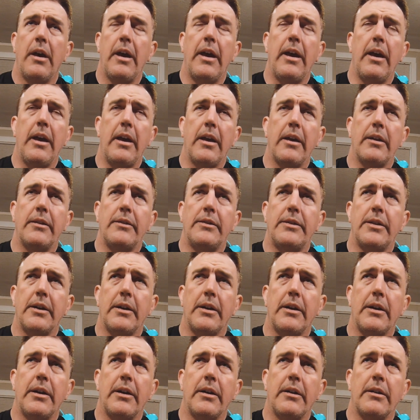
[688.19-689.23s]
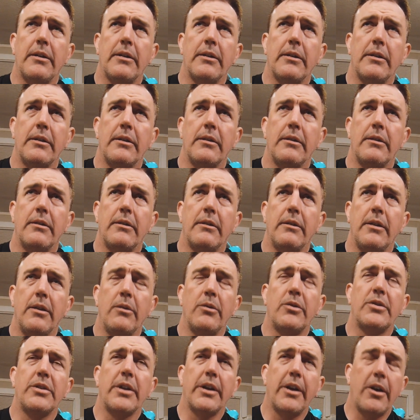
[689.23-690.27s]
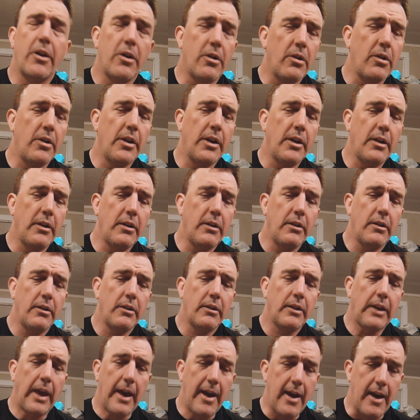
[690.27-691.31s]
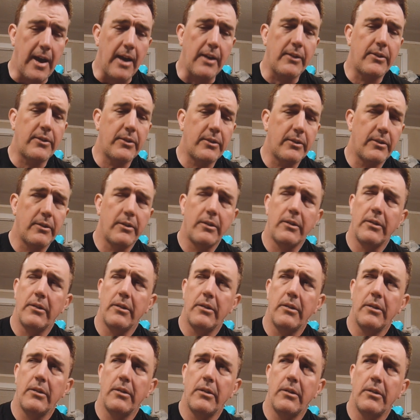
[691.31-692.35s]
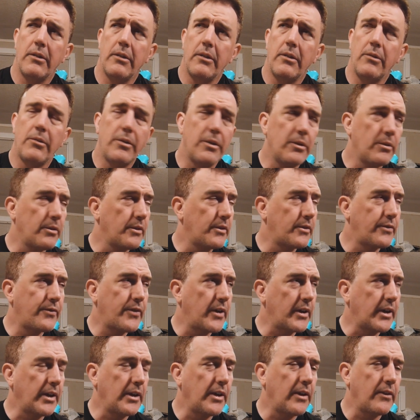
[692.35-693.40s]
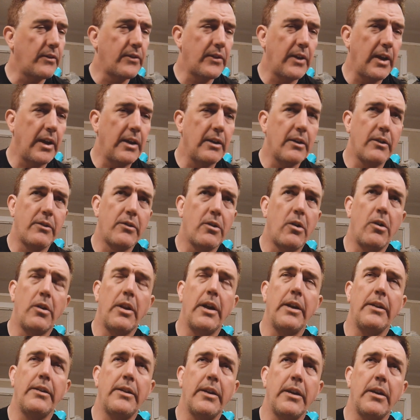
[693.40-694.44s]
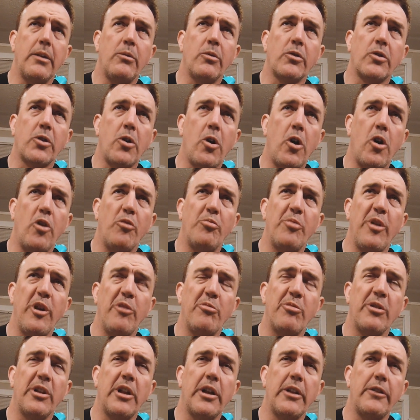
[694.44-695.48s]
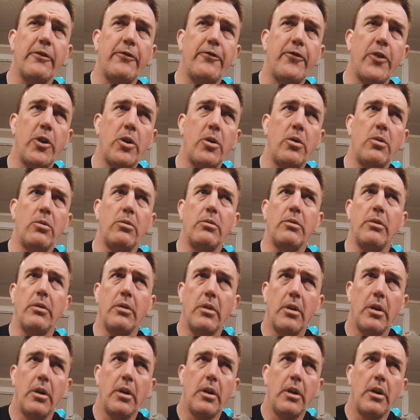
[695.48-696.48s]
And it was like herding cats. It was fucking insane. That's all I did was call people on the phone